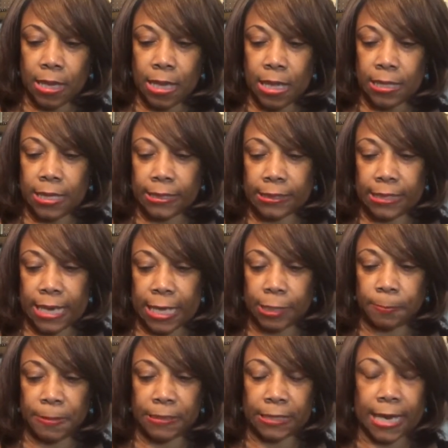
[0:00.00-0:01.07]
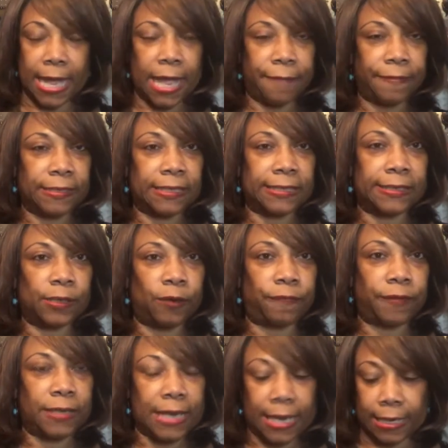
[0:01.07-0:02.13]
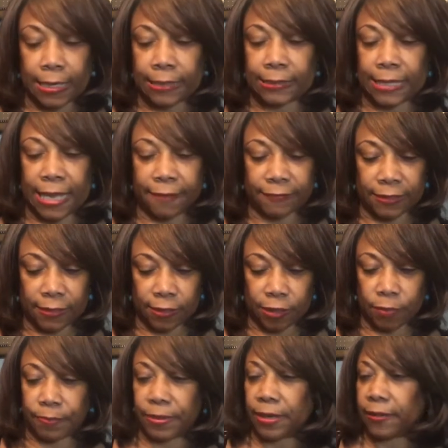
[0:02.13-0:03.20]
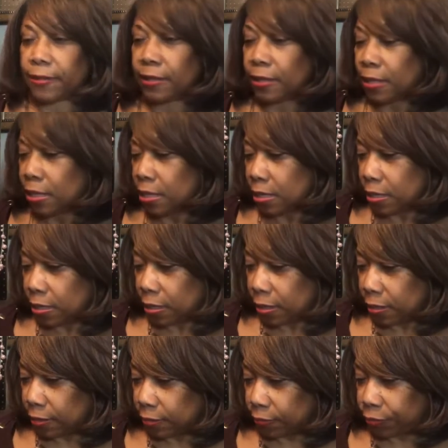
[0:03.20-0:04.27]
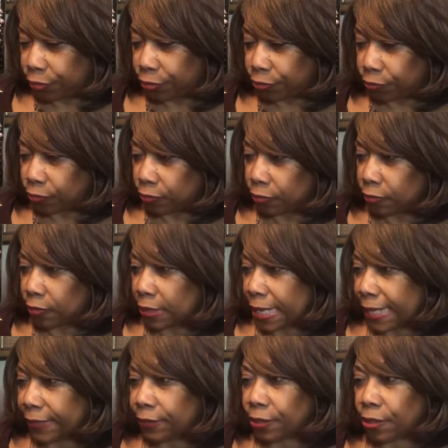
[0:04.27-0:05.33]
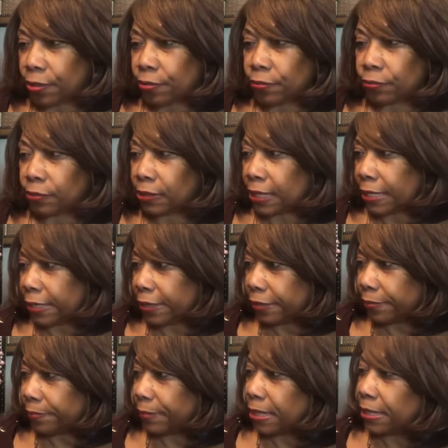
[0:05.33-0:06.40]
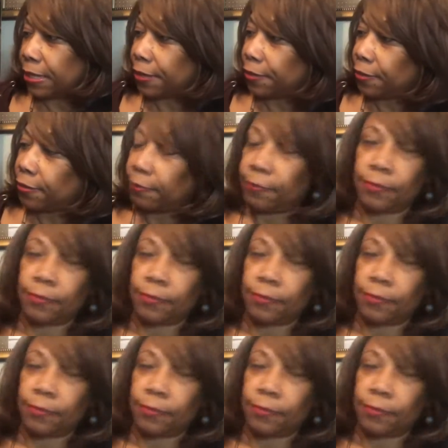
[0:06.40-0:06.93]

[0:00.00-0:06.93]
This next piece that I have is a silver necklace. It has a little bit of the little jewel-like tones in here.